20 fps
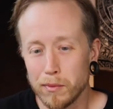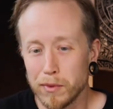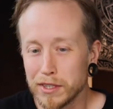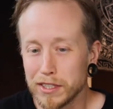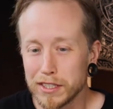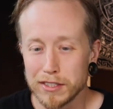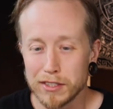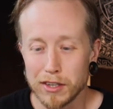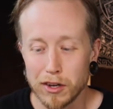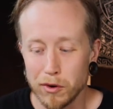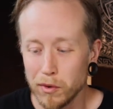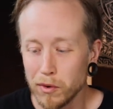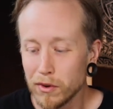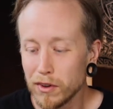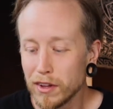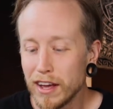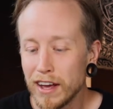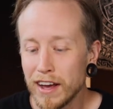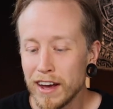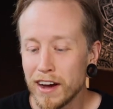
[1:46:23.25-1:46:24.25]
which is
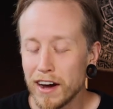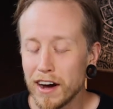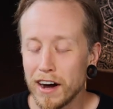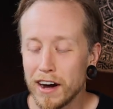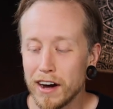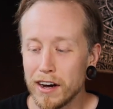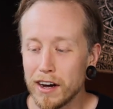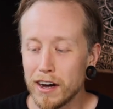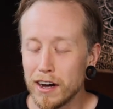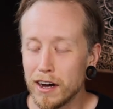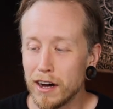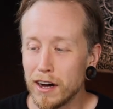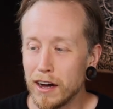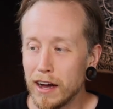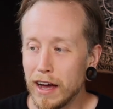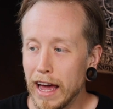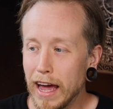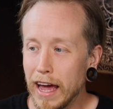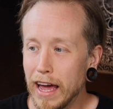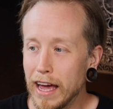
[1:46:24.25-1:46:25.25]
cool. Uh,
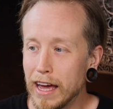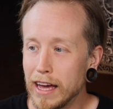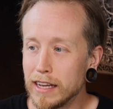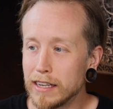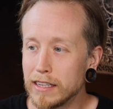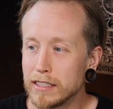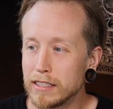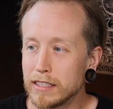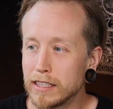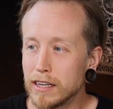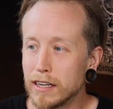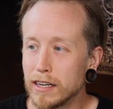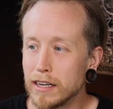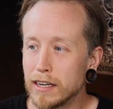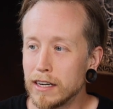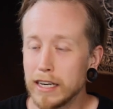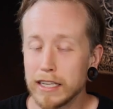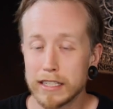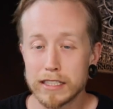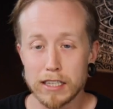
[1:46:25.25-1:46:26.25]
and
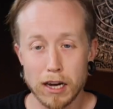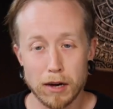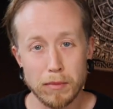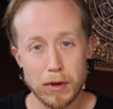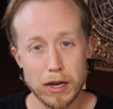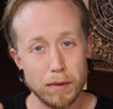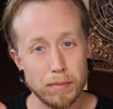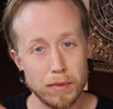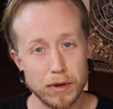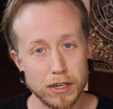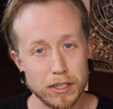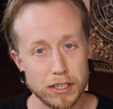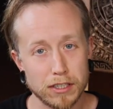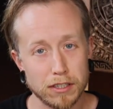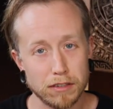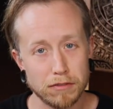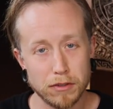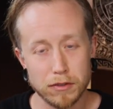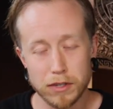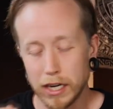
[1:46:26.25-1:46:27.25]
uh, it's coming up in just
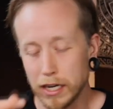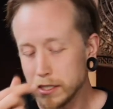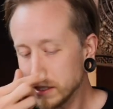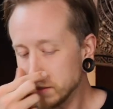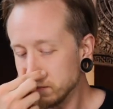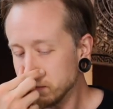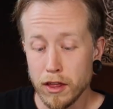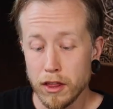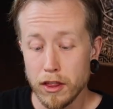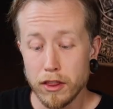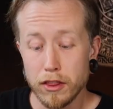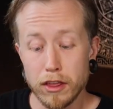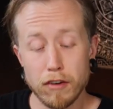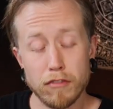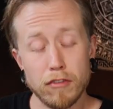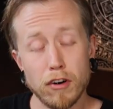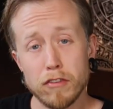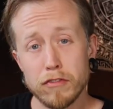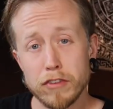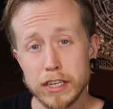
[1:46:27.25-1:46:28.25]
a few days. The
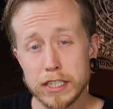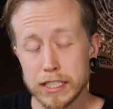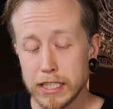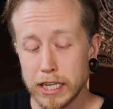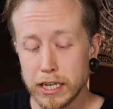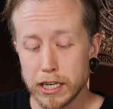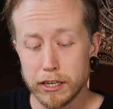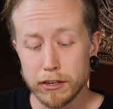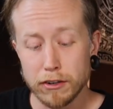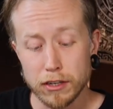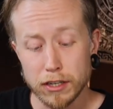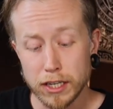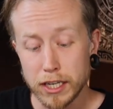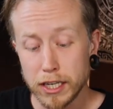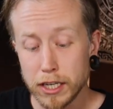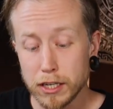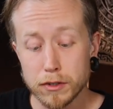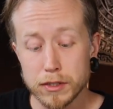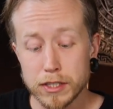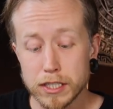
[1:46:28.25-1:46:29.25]
Evolving Psychedelic
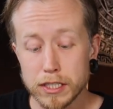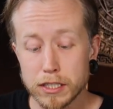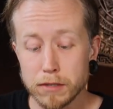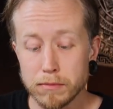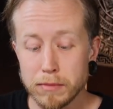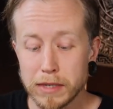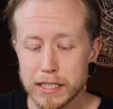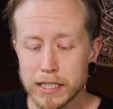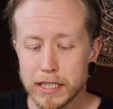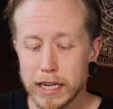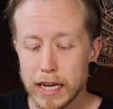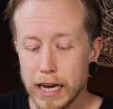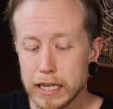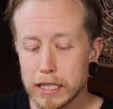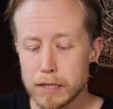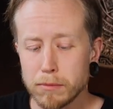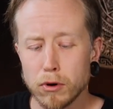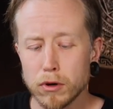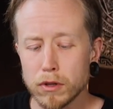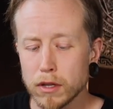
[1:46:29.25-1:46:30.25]
Ecosystem is an
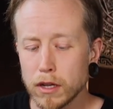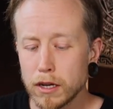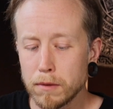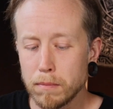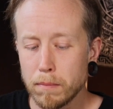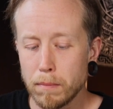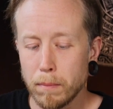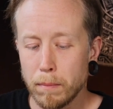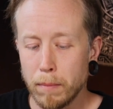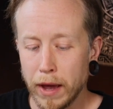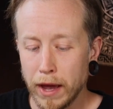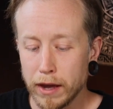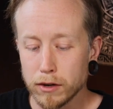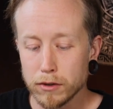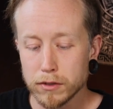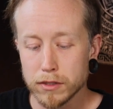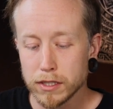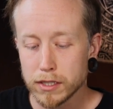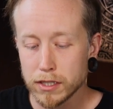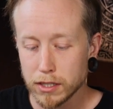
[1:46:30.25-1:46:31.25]
expert led
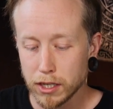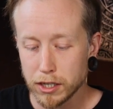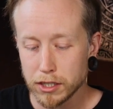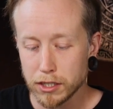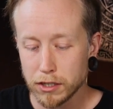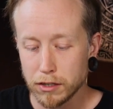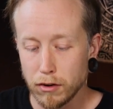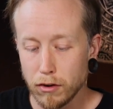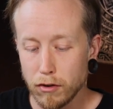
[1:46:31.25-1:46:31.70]
panel discussion